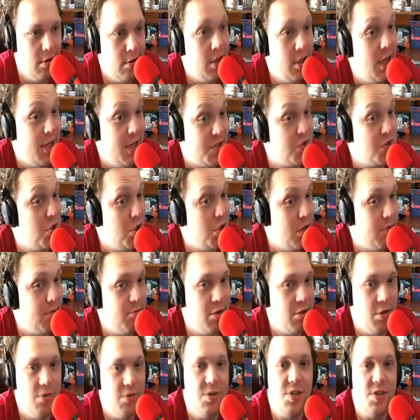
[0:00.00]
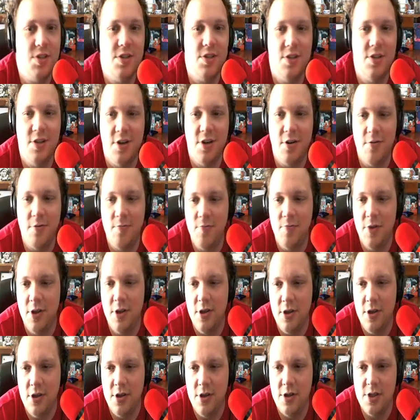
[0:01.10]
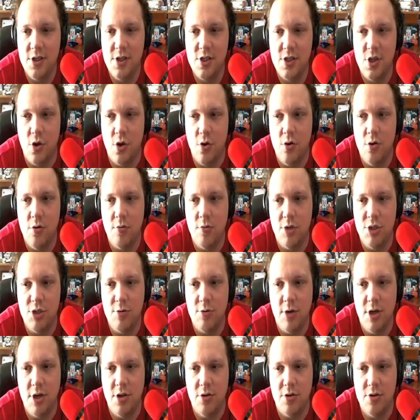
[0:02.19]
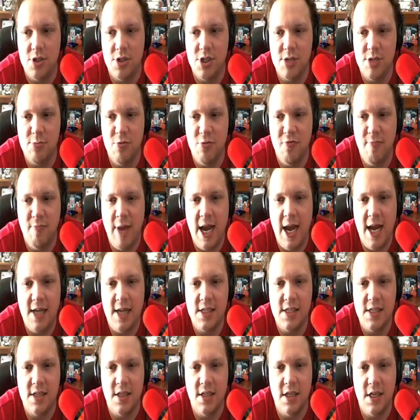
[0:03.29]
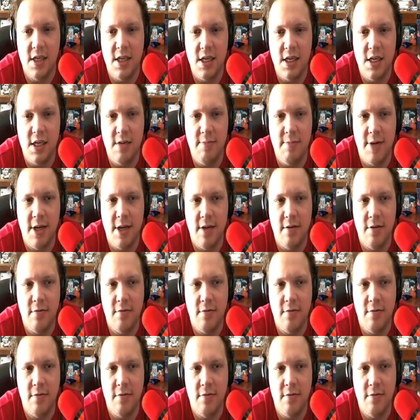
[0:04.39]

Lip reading: as good up close, you know? So what you want to do is just move past a little bit.